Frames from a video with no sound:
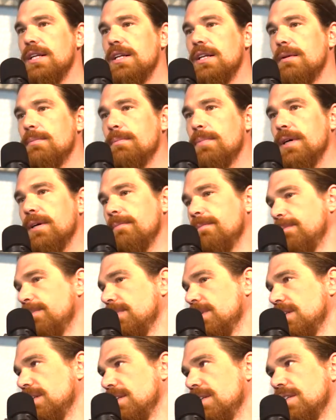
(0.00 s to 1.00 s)
but
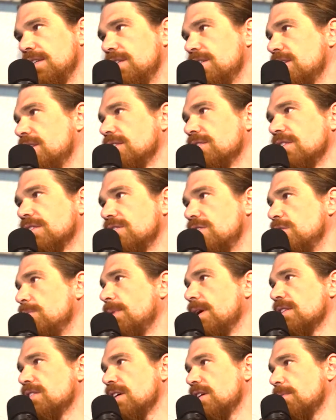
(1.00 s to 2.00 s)
it still took 2
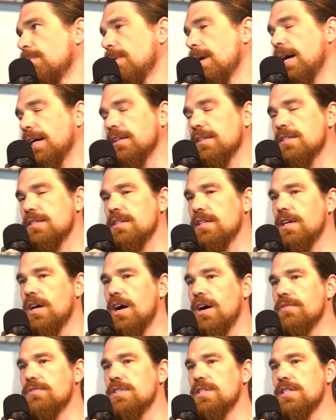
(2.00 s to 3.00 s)
months out of practice in the
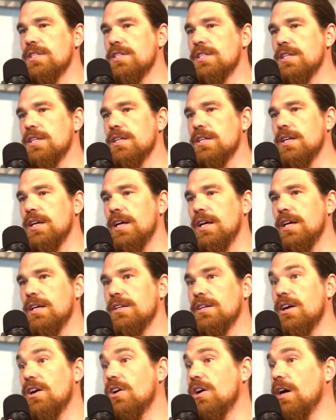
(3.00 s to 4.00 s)
off season, and
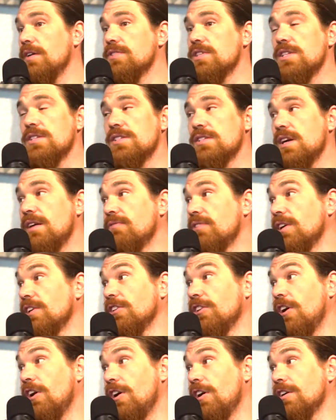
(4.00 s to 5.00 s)
our off season is not very
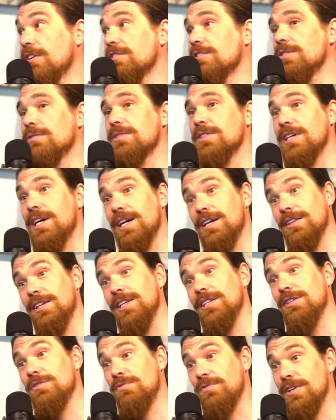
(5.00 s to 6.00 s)
long. So it's kind
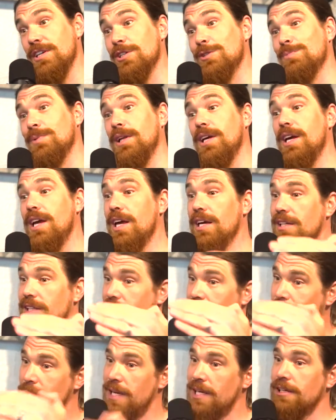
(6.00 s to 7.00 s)
of you finish playing, get a
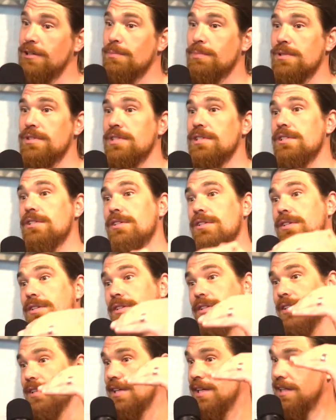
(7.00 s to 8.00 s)
medical procedure,
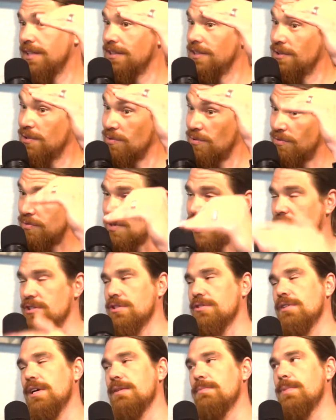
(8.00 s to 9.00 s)
and then you're rushed
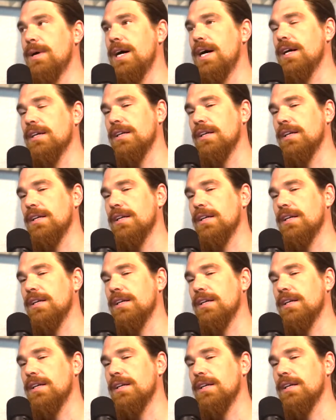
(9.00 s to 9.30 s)
right back.